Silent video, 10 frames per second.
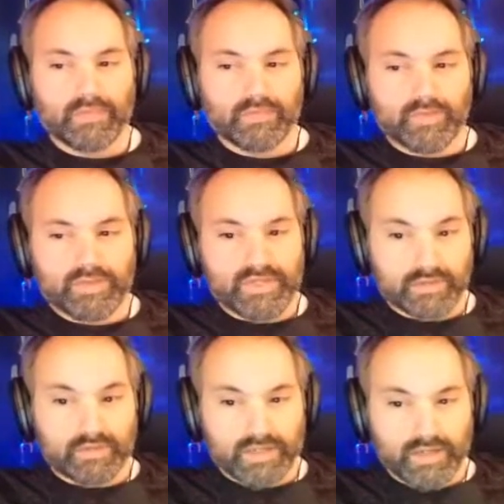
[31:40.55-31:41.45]
It takes a
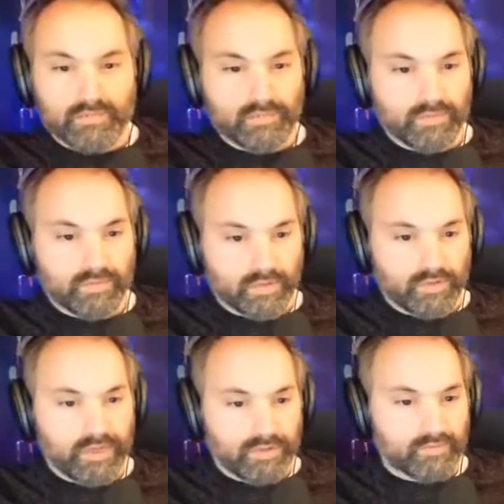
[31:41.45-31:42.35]
long time.
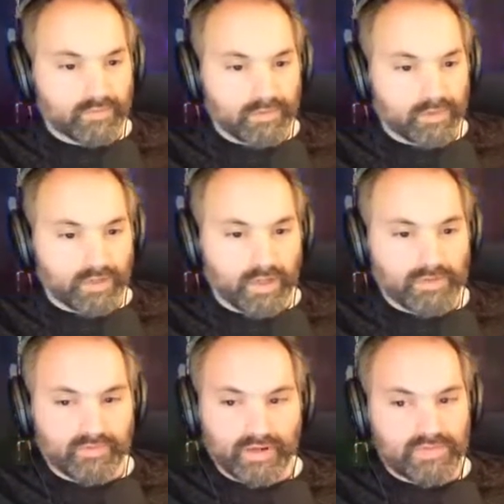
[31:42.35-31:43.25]
You're
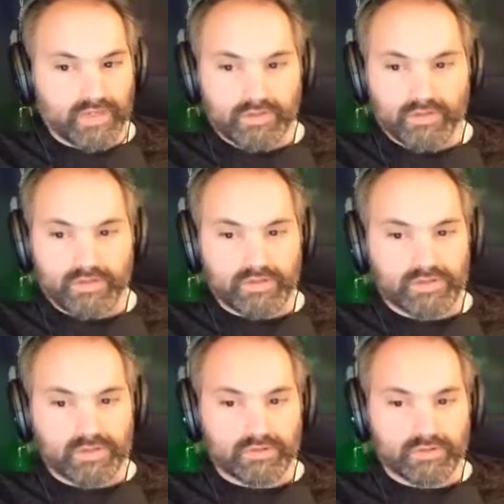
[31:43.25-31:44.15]
climbing 5.7 and then you
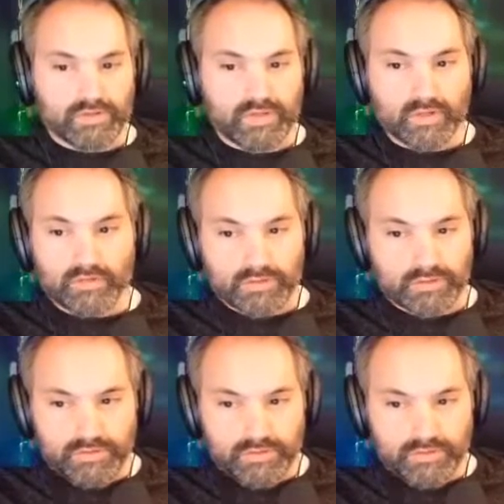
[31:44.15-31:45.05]
start doing
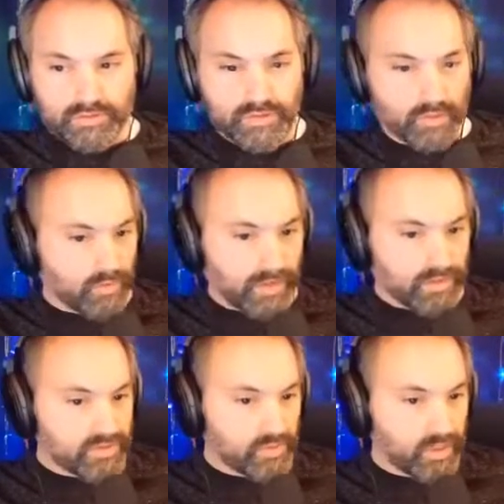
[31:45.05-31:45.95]
you do double
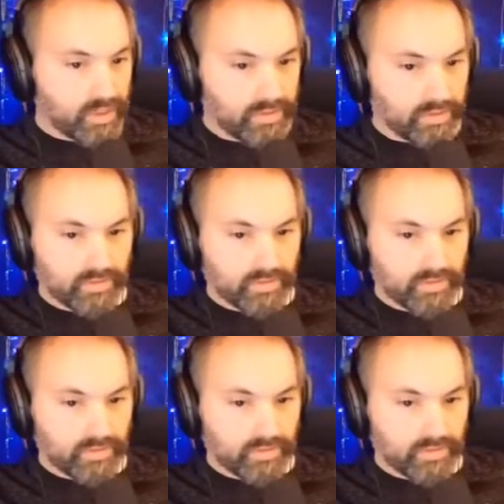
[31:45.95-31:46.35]
routes is what I did.